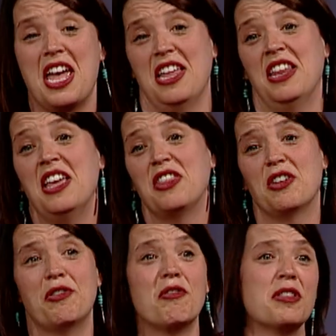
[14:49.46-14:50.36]
and
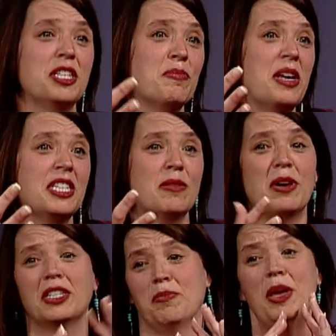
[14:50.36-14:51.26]
they're throwing these medicine
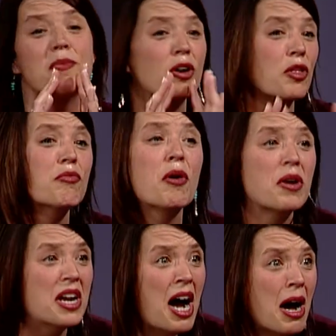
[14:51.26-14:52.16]
balls and people are
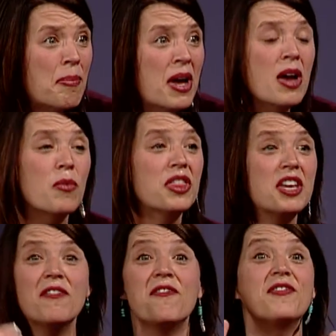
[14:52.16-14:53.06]
throwing up.
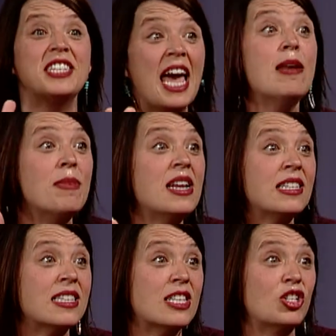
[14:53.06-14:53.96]
Within 10
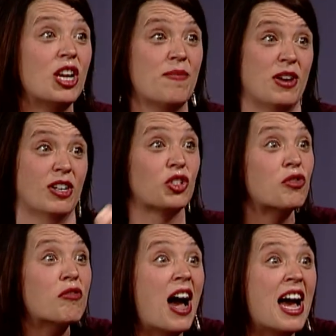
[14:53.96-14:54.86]
minutes in the gym, there is
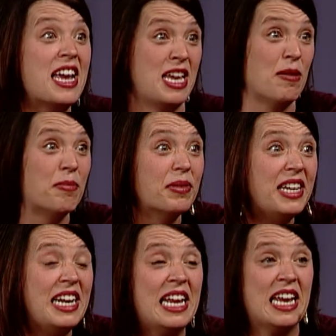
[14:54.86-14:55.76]
crying and
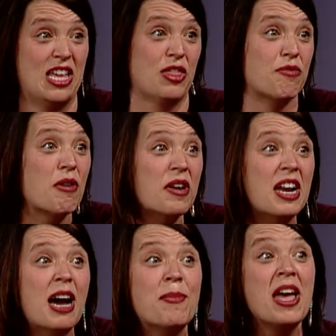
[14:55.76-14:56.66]
bleeding and
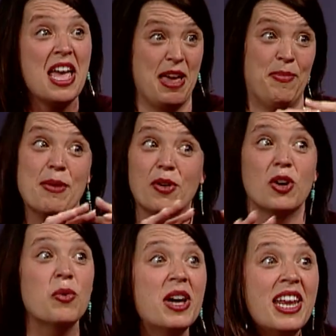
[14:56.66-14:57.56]
throwing up and people
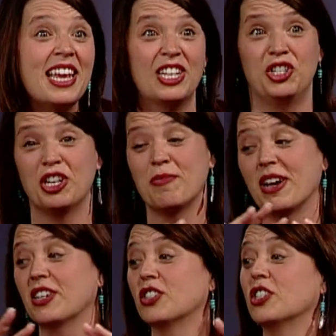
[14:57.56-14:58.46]
quitting, and Jillian
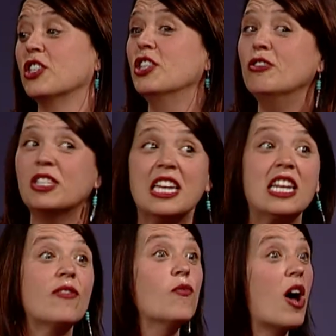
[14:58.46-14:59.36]
Michaels is losing
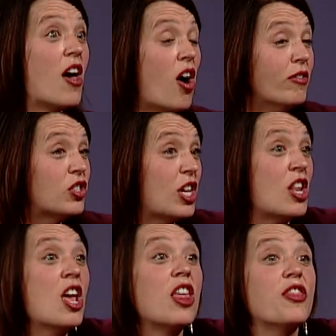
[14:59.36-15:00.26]
it. And all of a
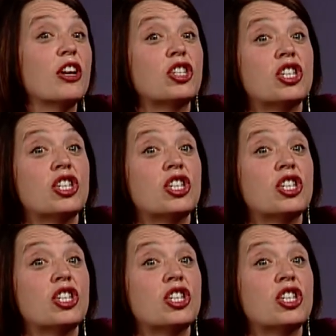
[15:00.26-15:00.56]
sudden, there